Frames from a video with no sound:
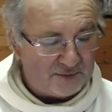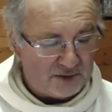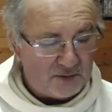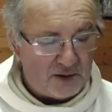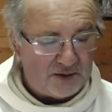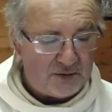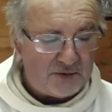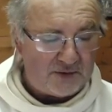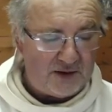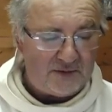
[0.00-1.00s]
but the one who had
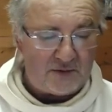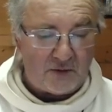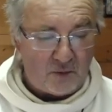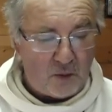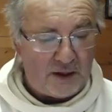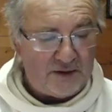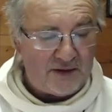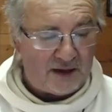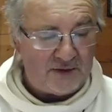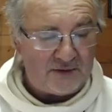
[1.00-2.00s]
received the one
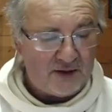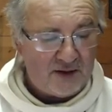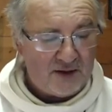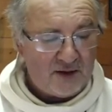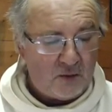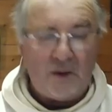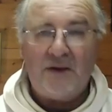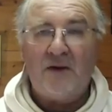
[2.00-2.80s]
talent went